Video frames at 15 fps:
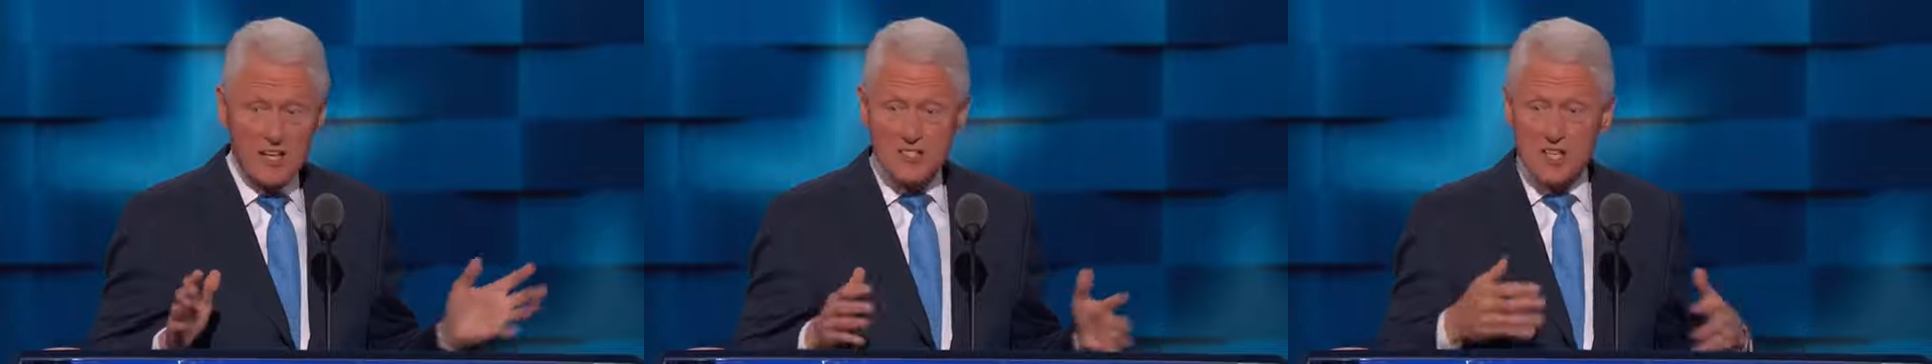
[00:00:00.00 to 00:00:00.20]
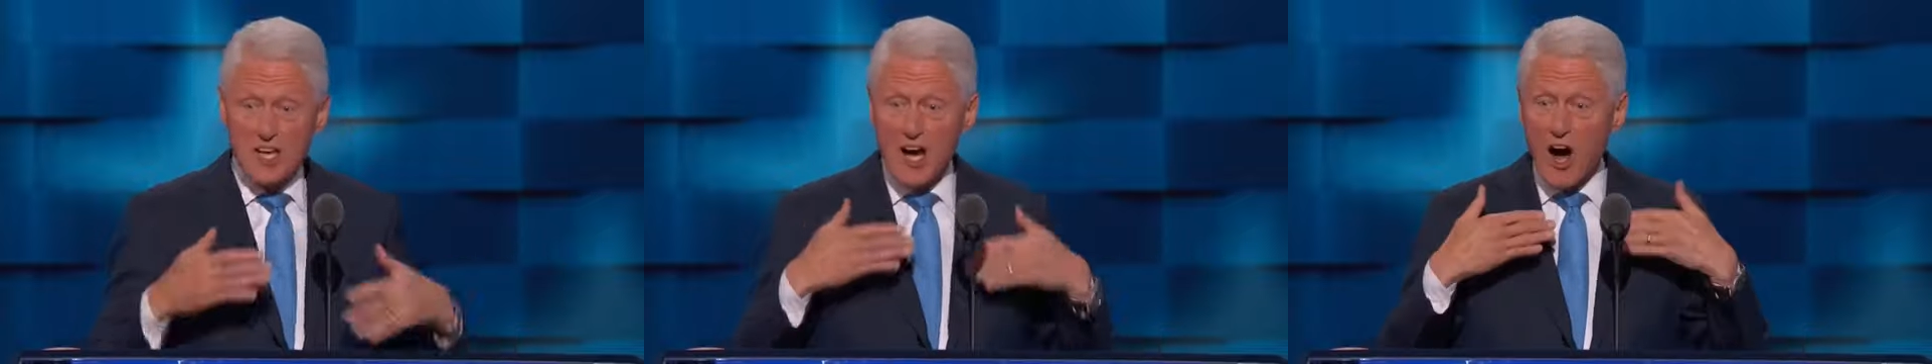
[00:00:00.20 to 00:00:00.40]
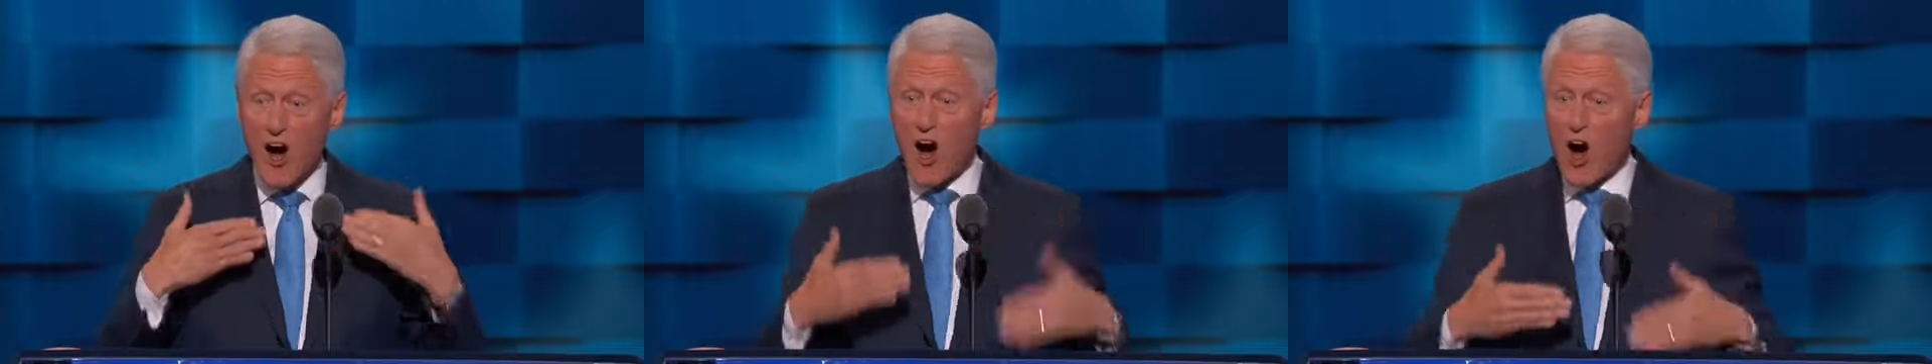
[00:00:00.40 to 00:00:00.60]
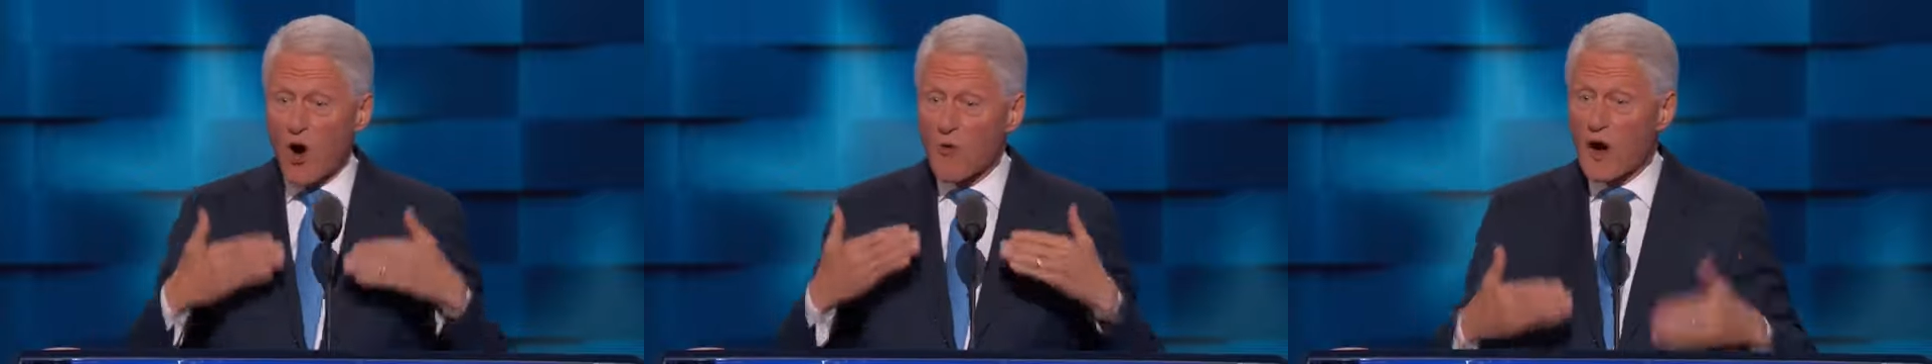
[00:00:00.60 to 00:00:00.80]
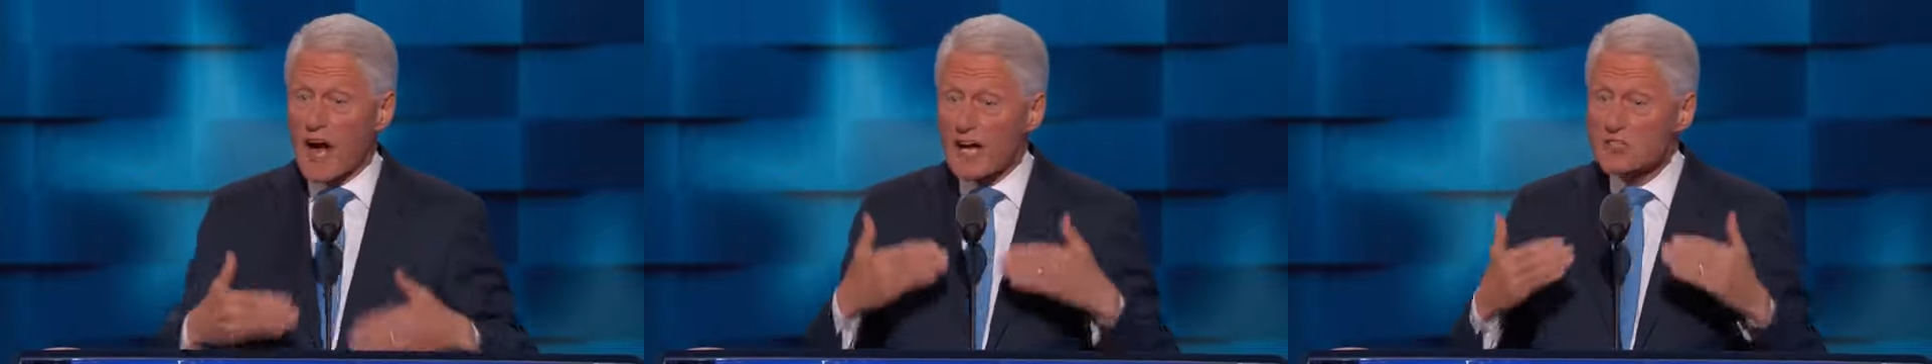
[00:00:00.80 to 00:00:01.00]
She
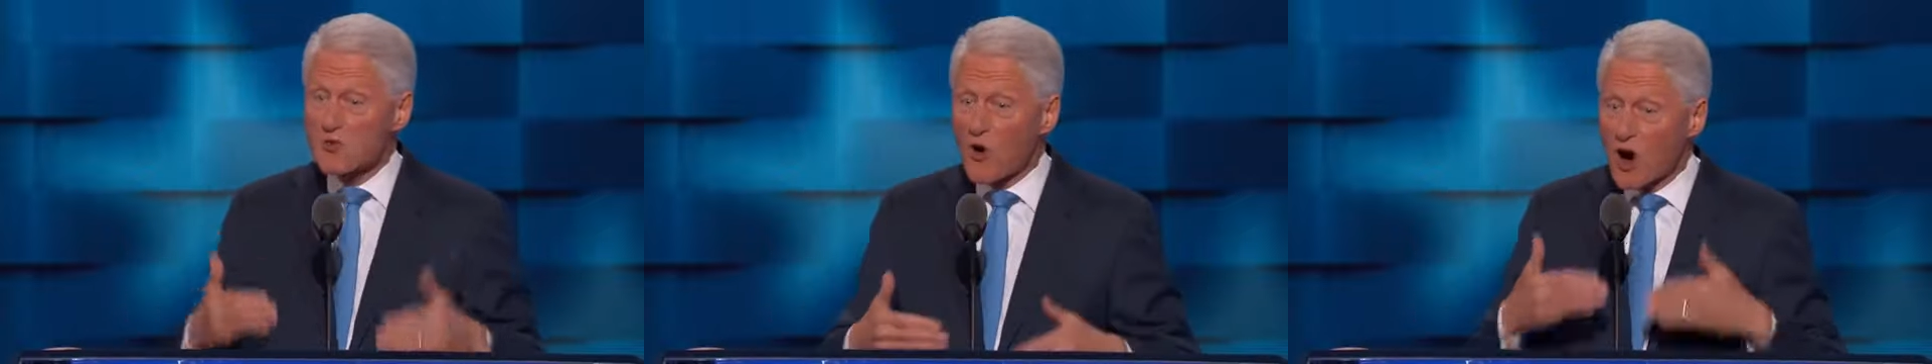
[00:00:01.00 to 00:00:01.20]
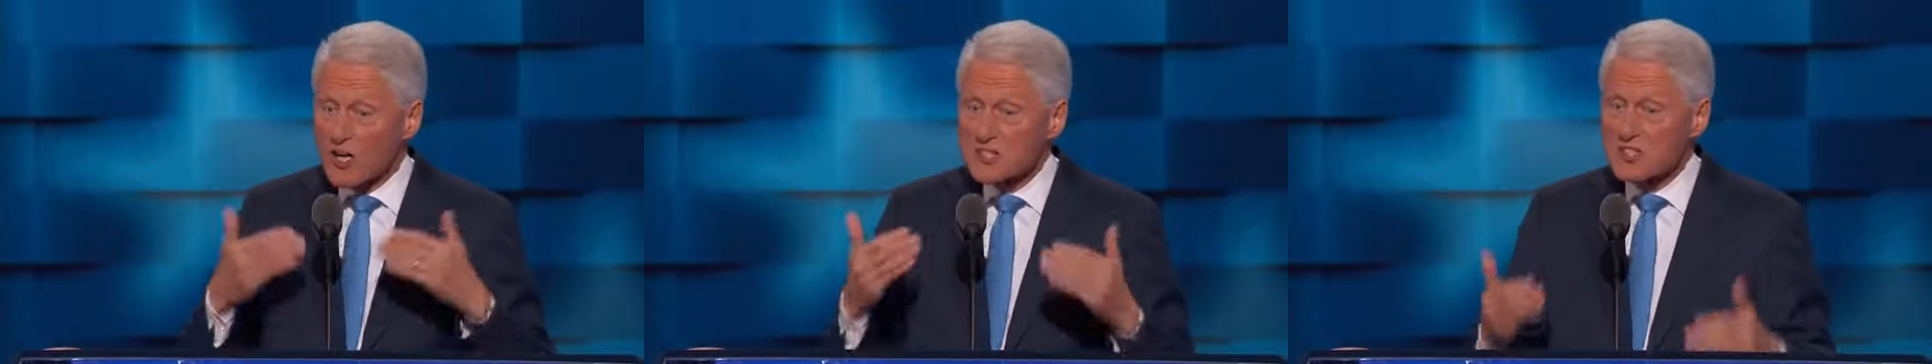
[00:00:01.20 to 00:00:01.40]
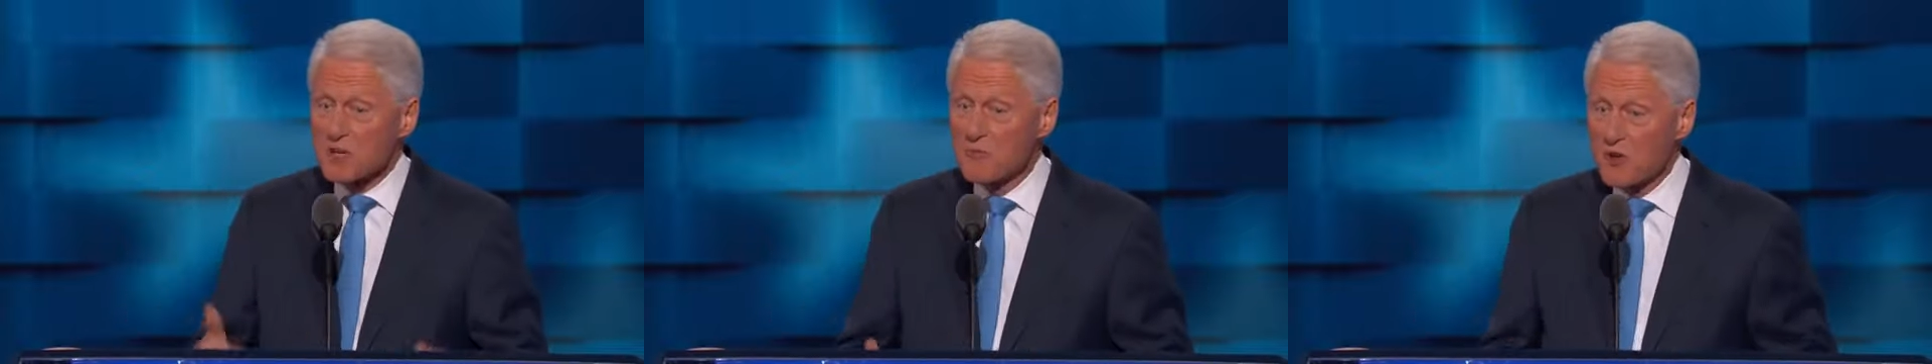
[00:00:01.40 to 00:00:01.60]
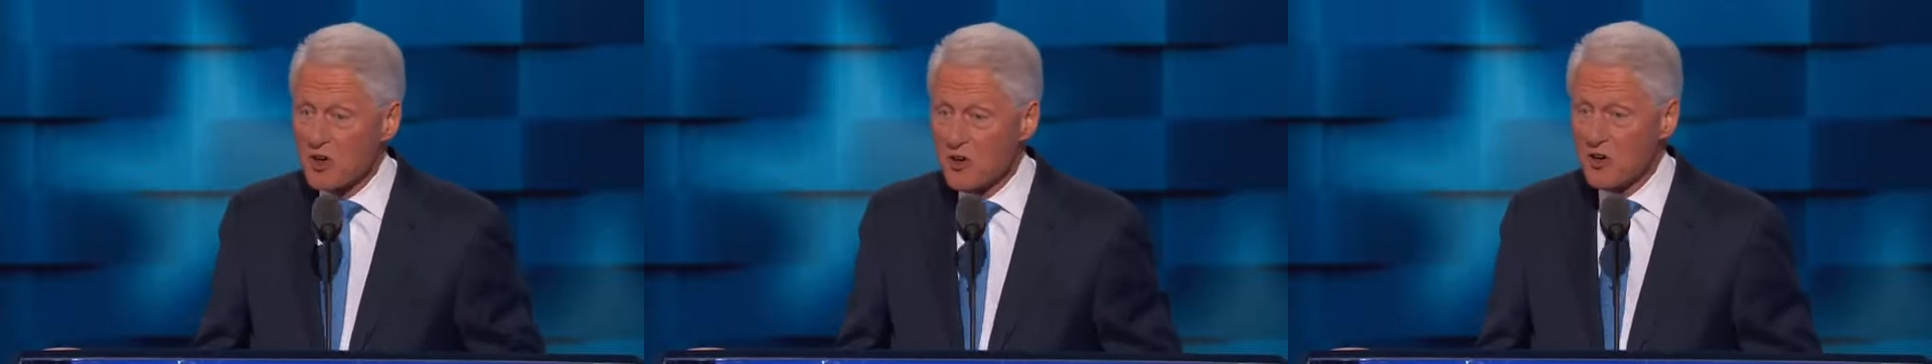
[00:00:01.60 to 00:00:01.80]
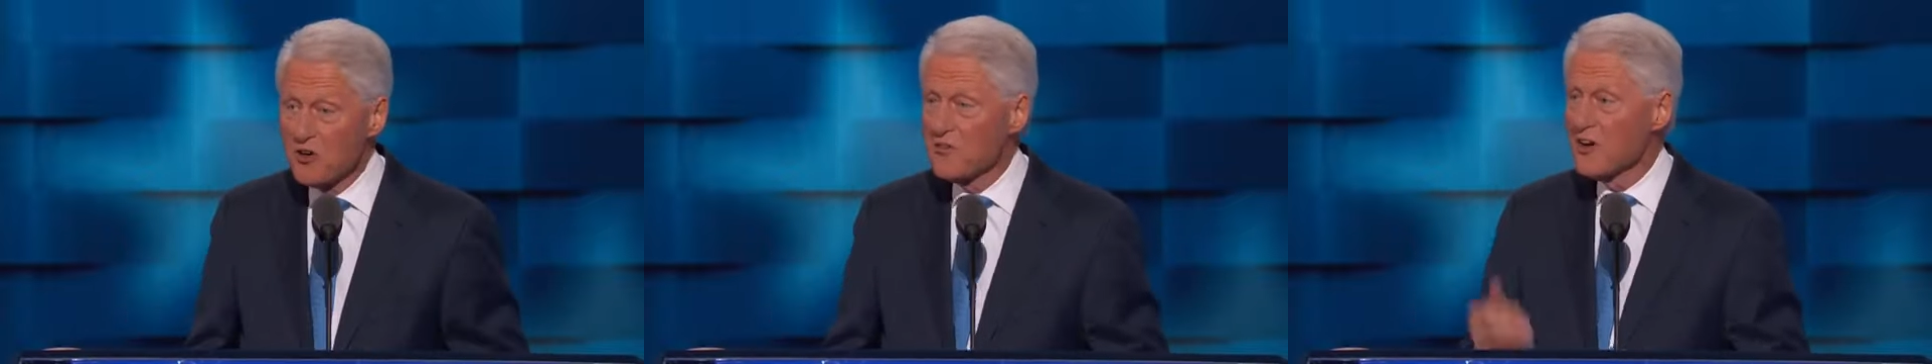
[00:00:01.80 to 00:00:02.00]
always wants to
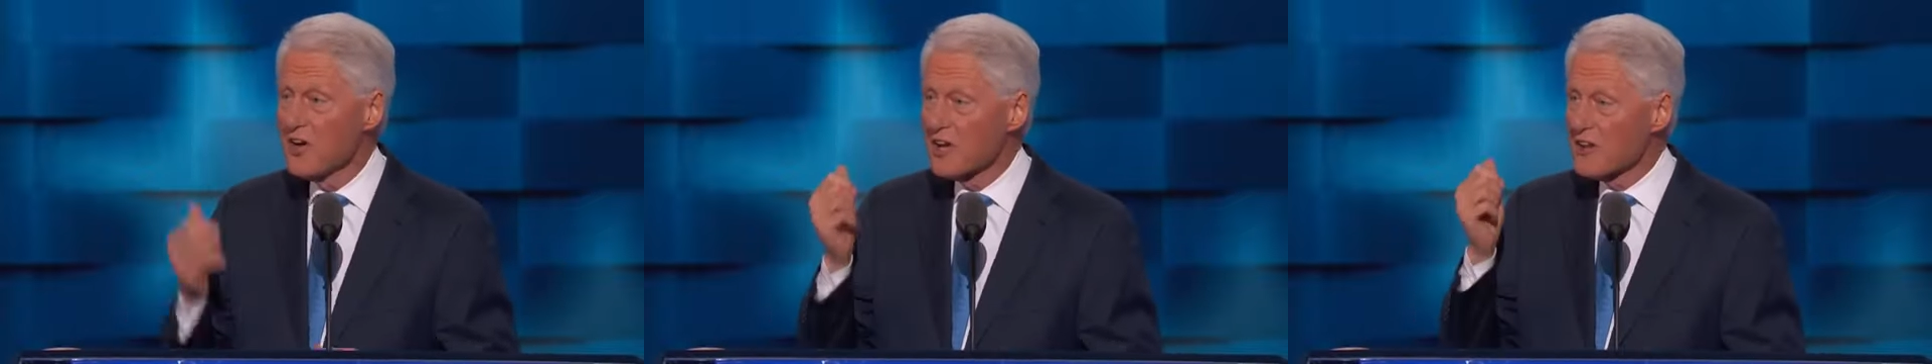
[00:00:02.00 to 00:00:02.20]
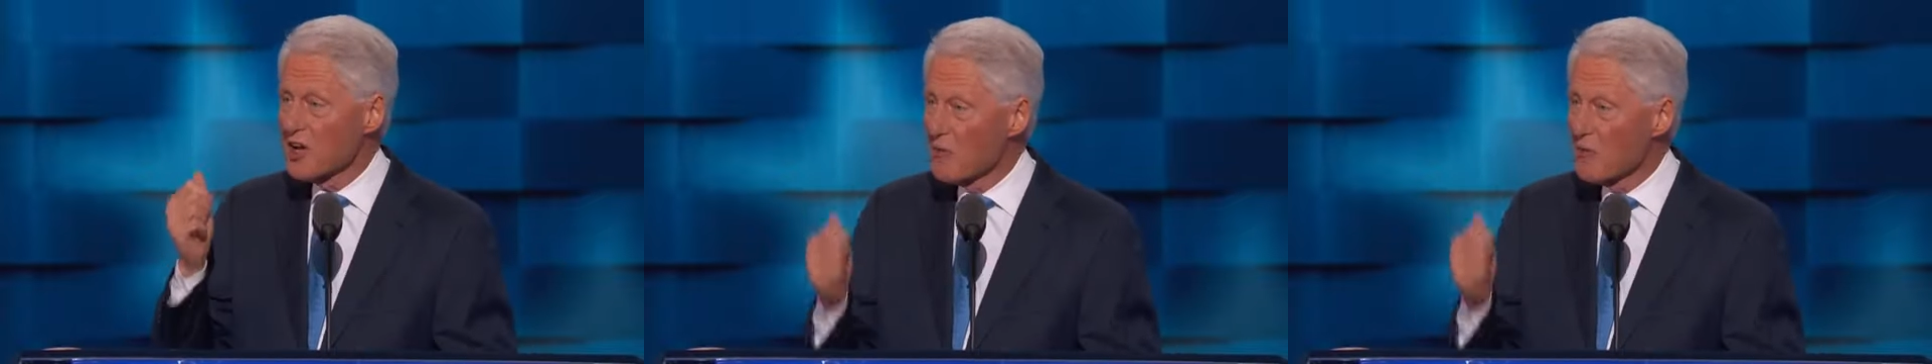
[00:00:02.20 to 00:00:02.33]
move